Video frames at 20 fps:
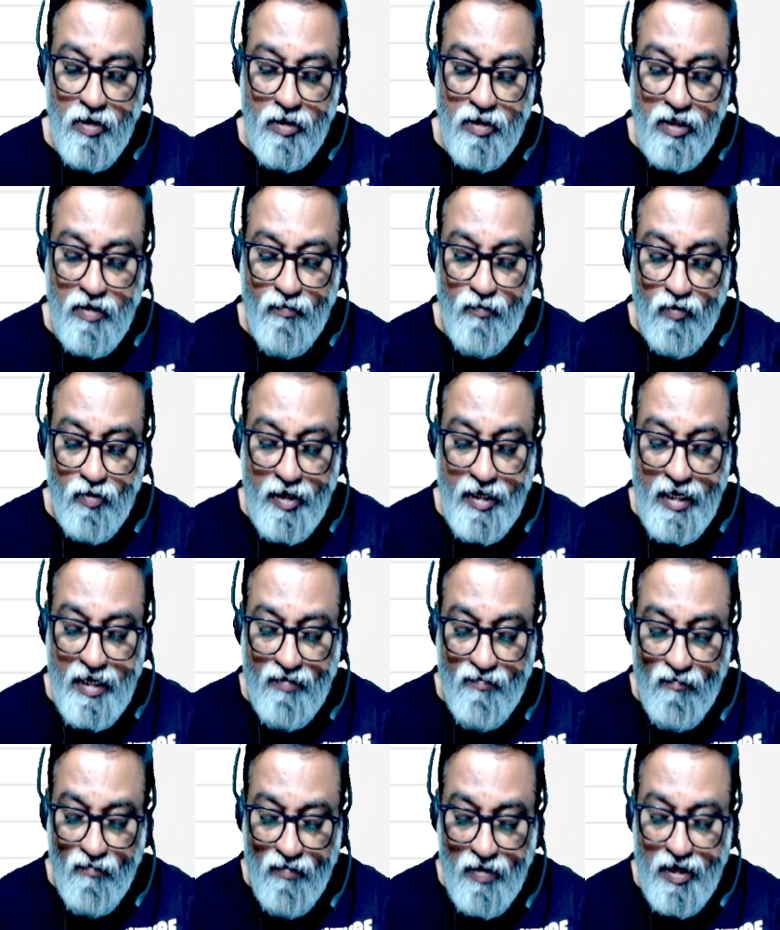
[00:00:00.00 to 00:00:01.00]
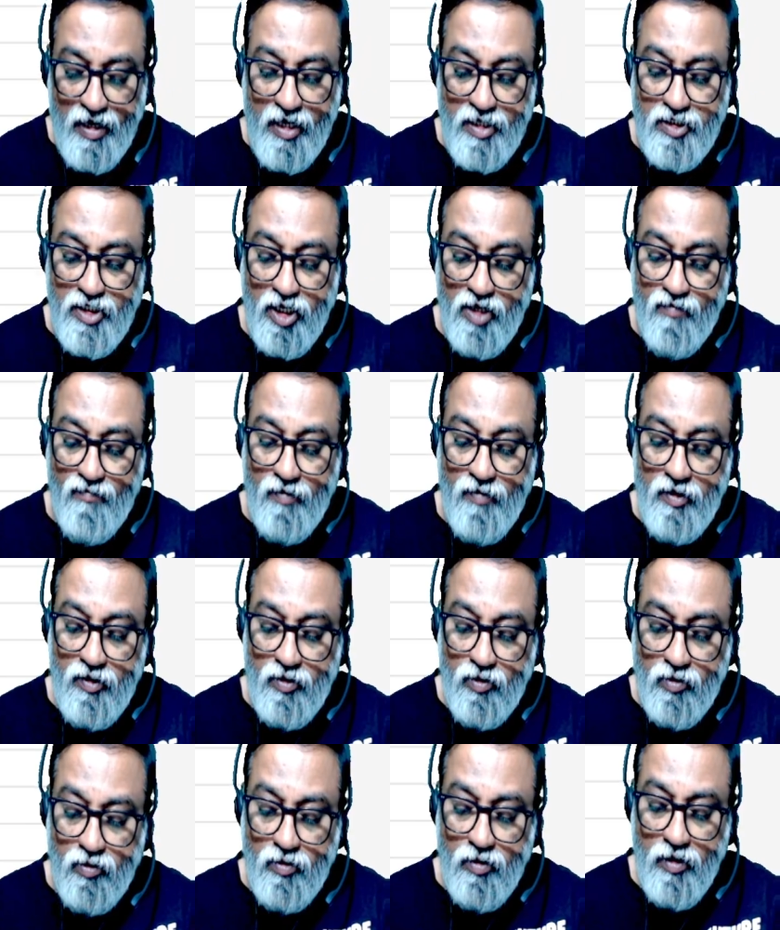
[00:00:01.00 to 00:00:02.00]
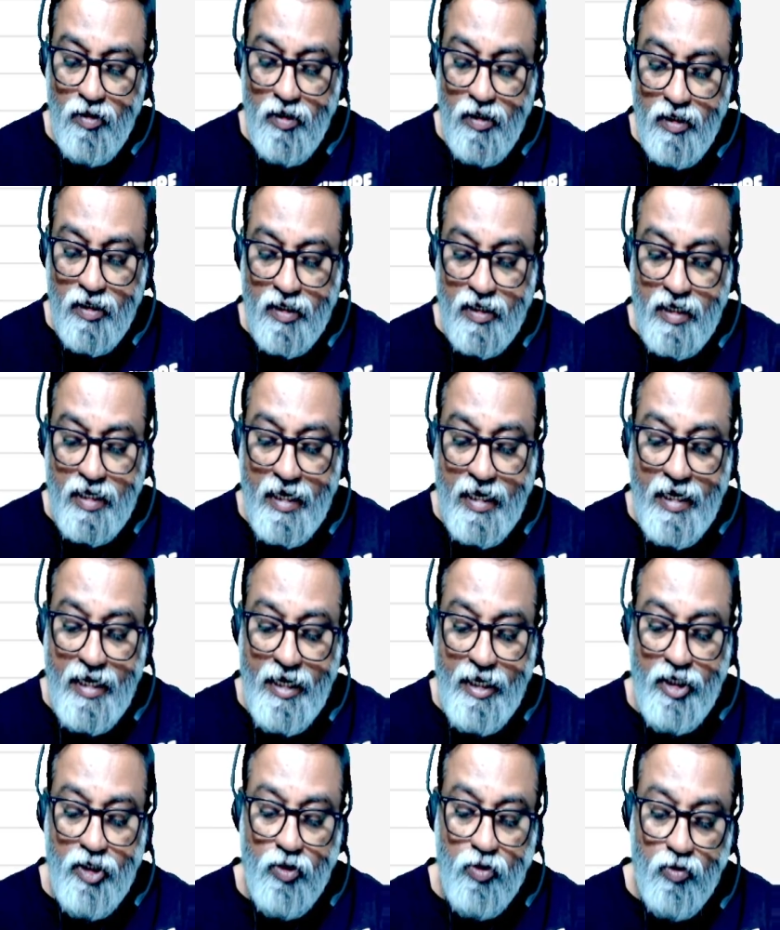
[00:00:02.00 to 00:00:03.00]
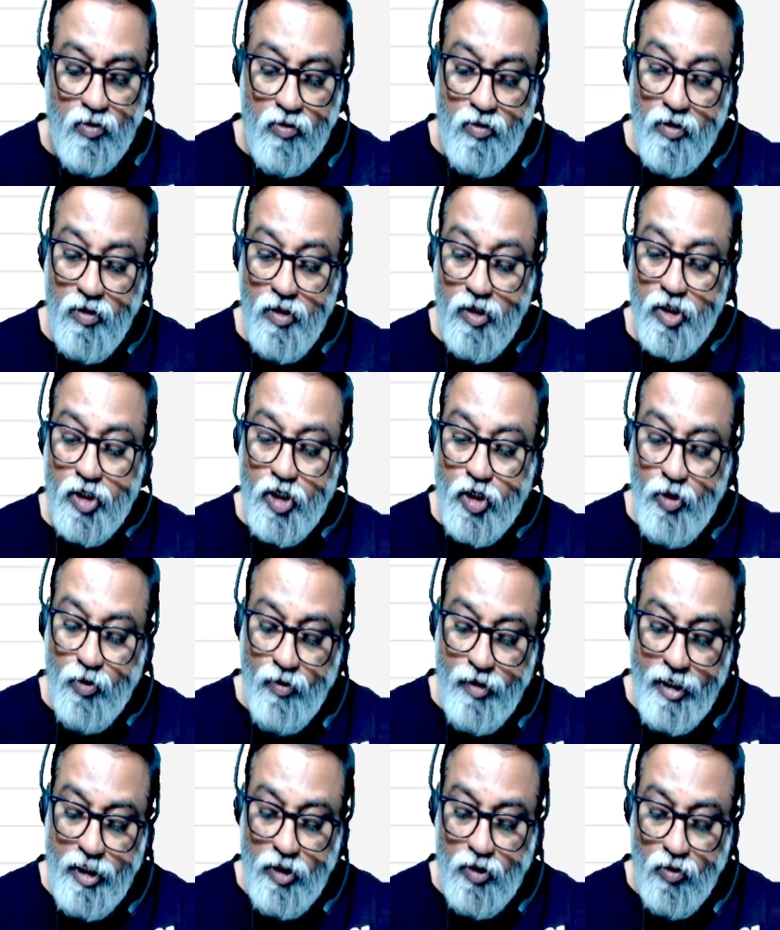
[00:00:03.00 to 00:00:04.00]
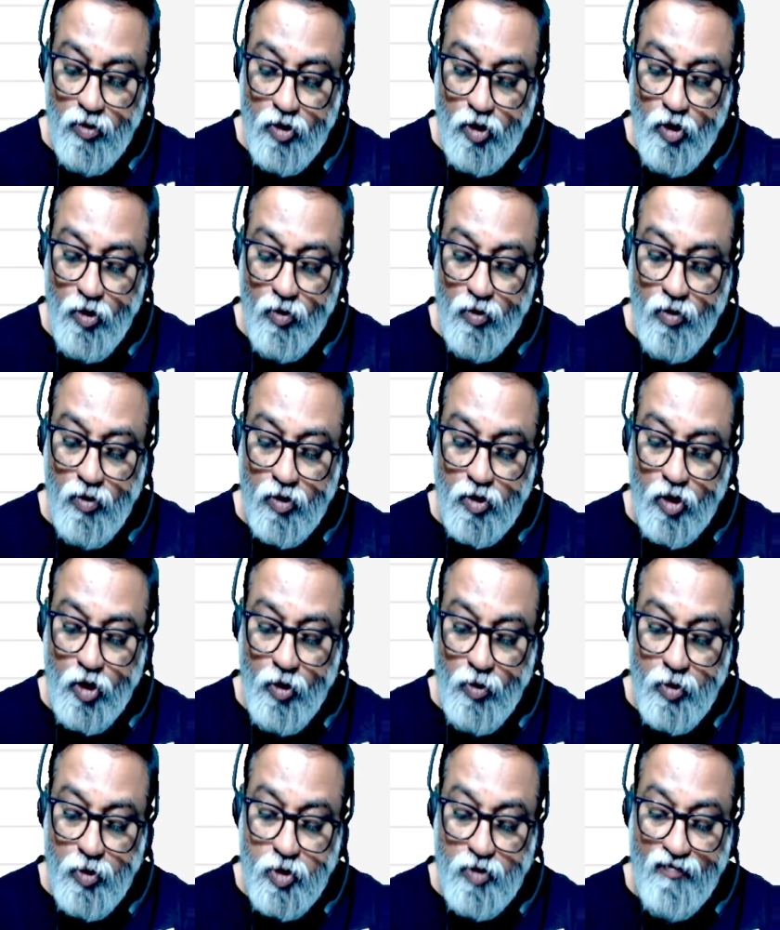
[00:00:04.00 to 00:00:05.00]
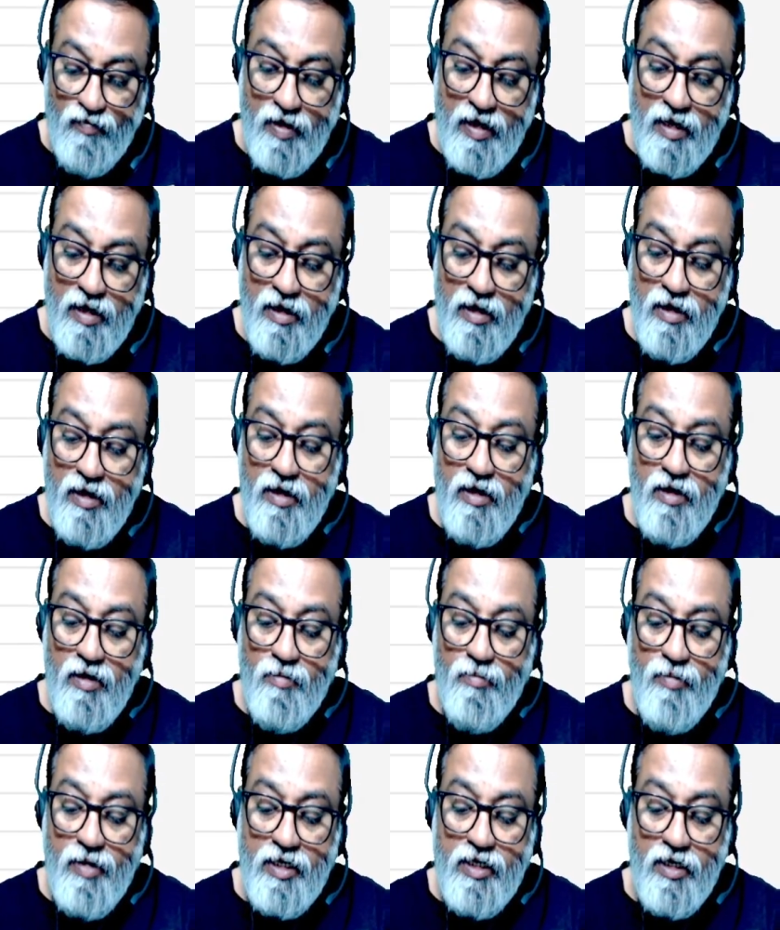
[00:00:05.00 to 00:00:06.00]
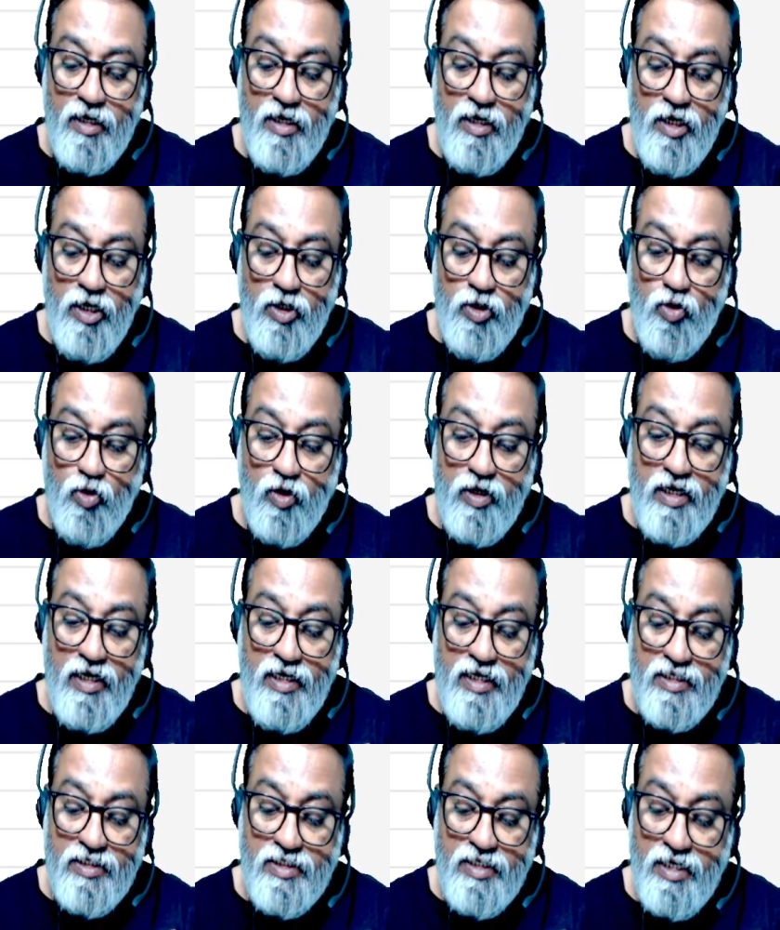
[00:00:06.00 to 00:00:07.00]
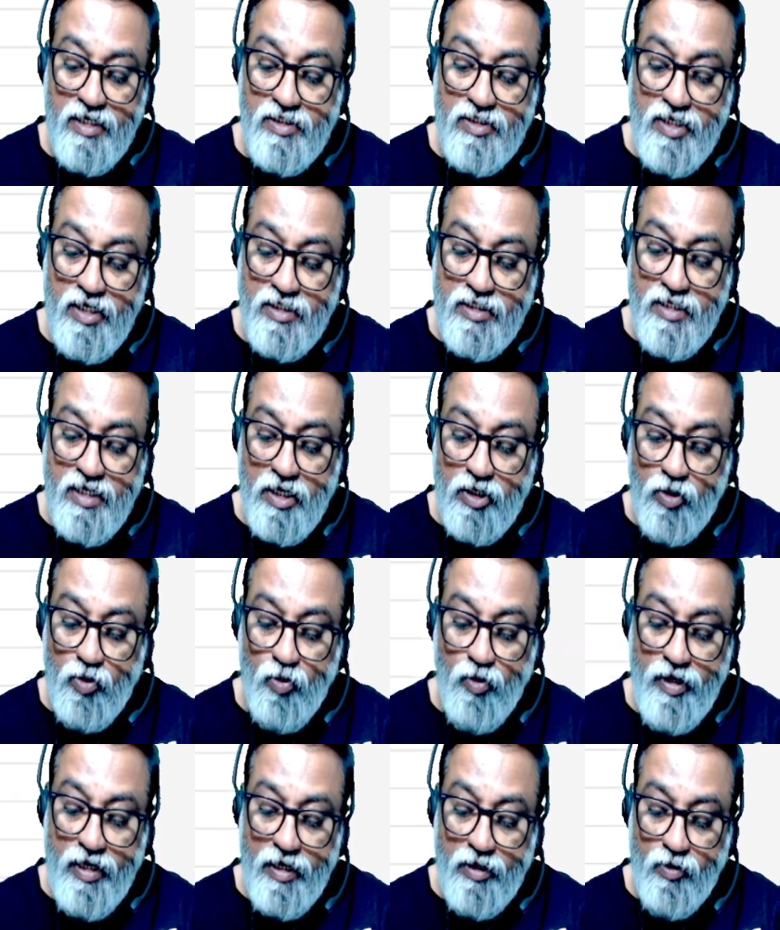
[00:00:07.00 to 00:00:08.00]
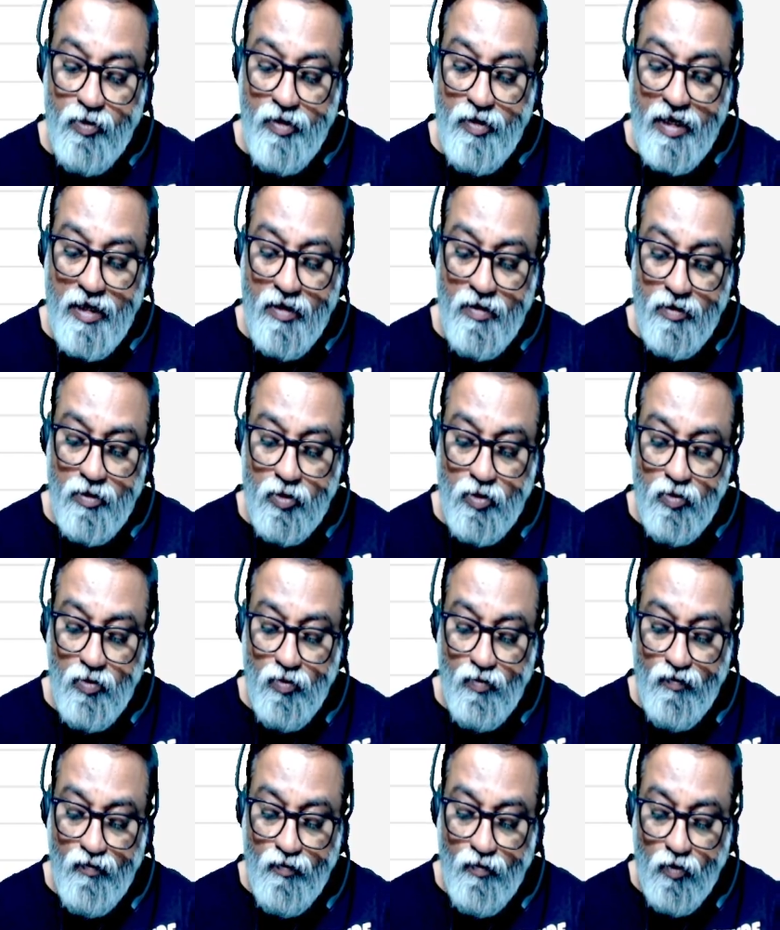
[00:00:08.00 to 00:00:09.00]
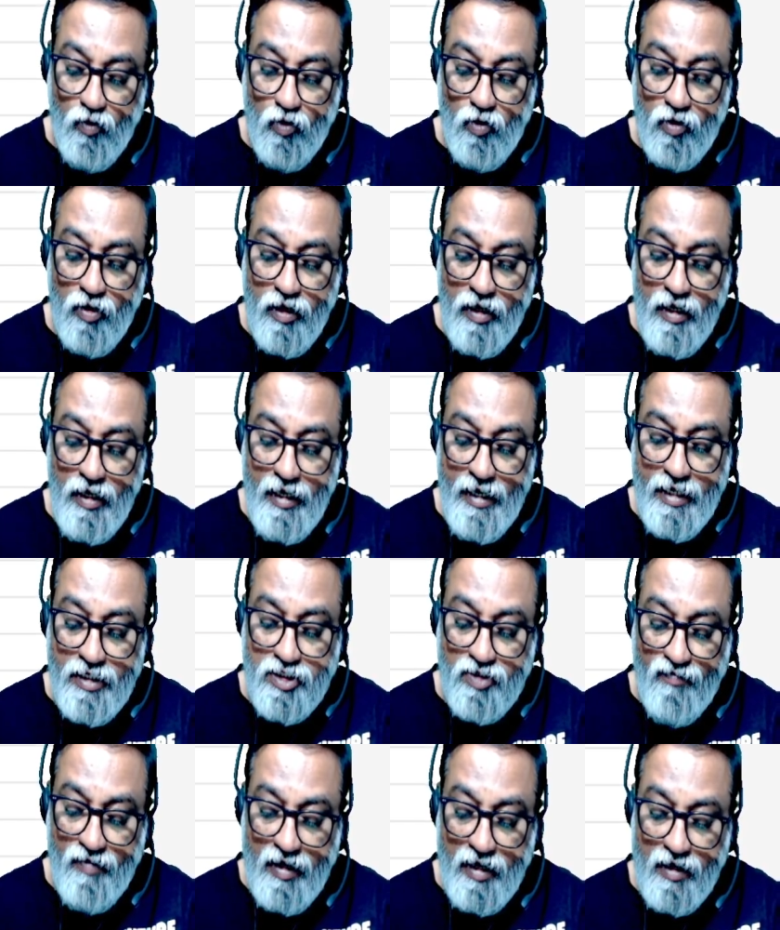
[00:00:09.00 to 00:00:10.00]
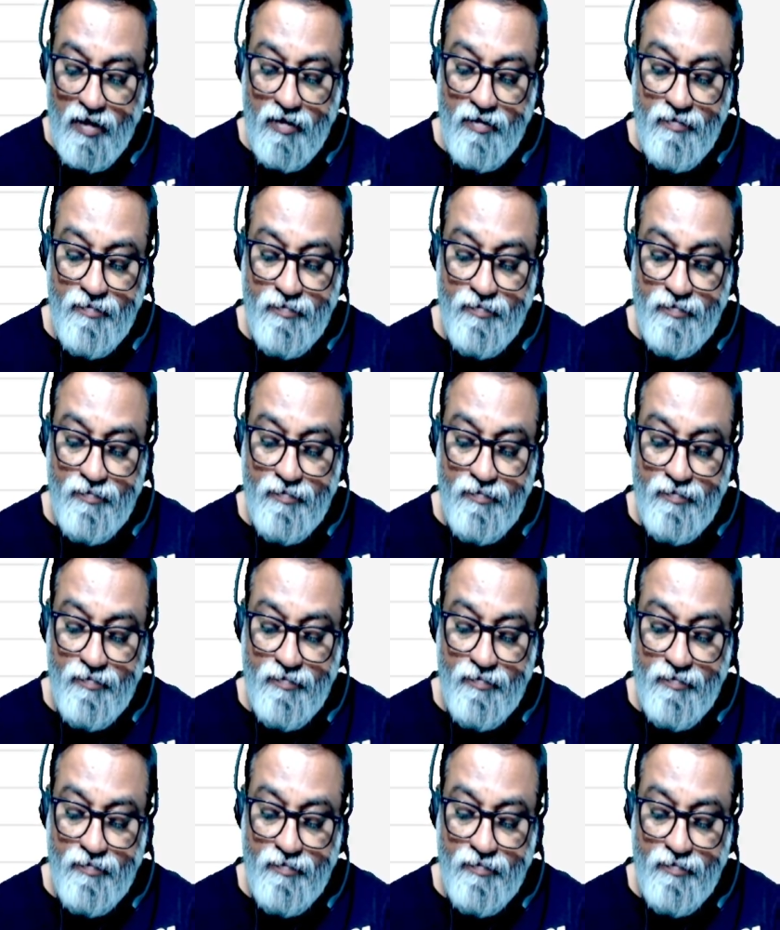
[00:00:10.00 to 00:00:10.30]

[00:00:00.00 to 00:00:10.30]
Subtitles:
Therefore, F1 is equal to K into Q square. But total distance is here 2a, 4a square.